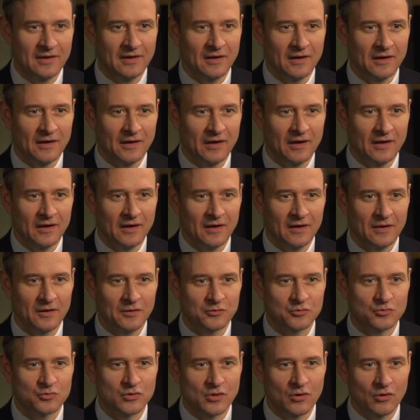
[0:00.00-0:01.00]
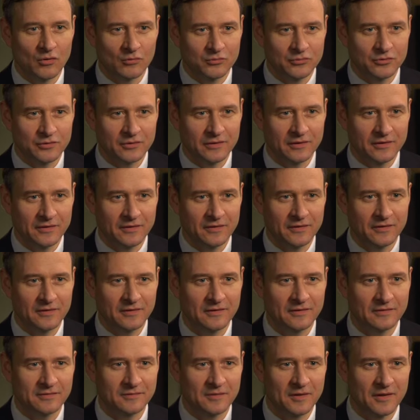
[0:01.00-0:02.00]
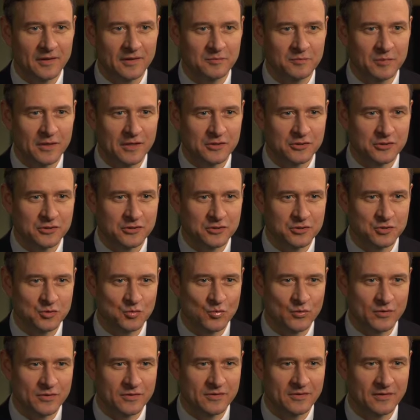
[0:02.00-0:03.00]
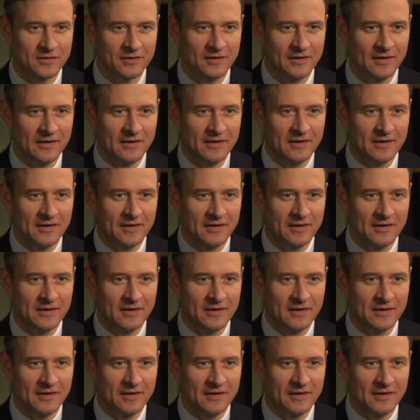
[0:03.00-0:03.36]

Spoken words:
To the contrary, in patients with the